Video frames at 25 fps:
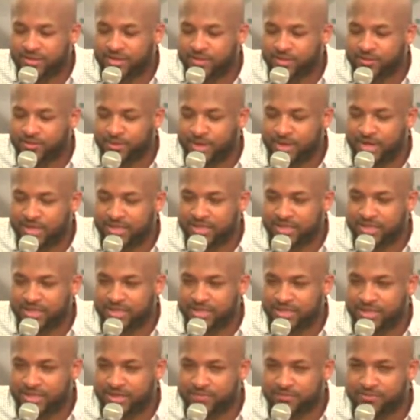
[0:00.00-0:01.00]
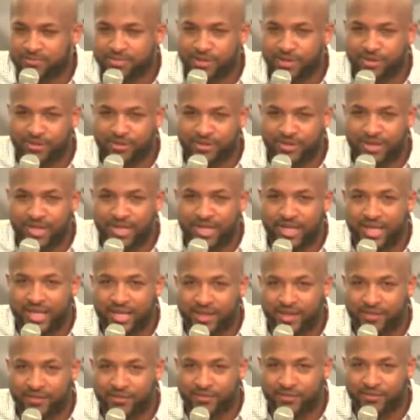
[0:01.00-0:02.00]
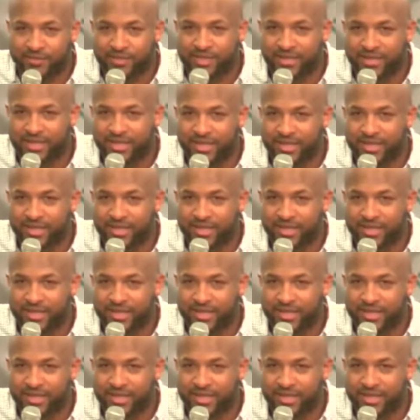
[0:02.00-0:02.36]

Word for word: expressions of birthday gifts